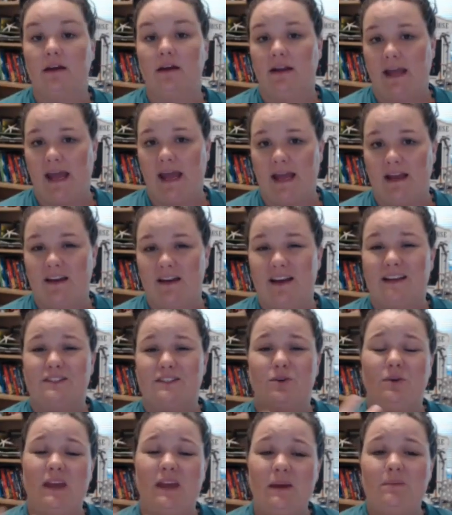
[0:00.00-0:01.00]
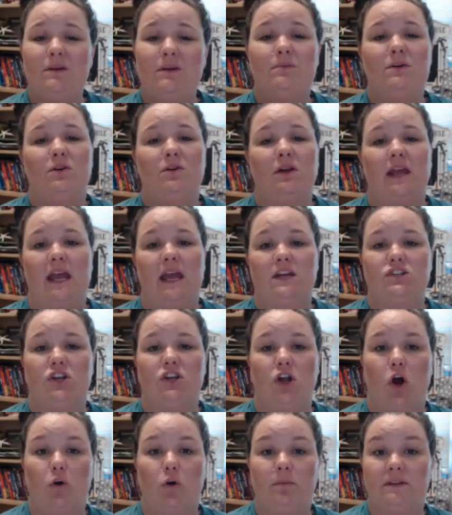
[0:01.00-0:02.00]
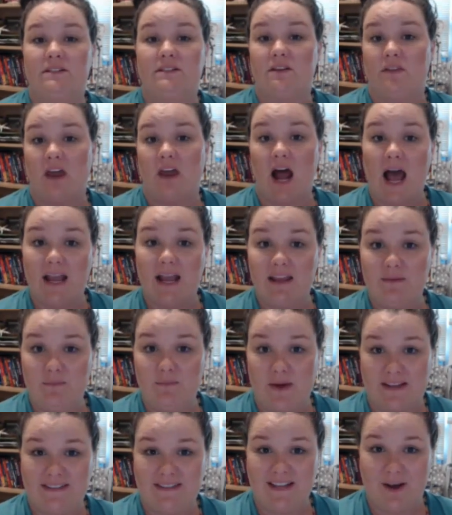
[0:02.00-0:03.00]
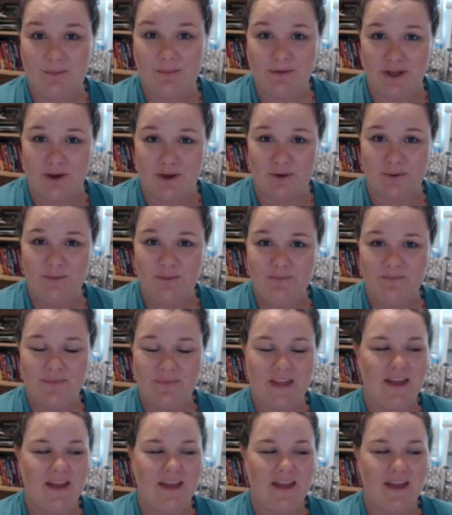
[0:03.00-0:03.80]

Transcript: Okay, so keep communication open so that I can best help you.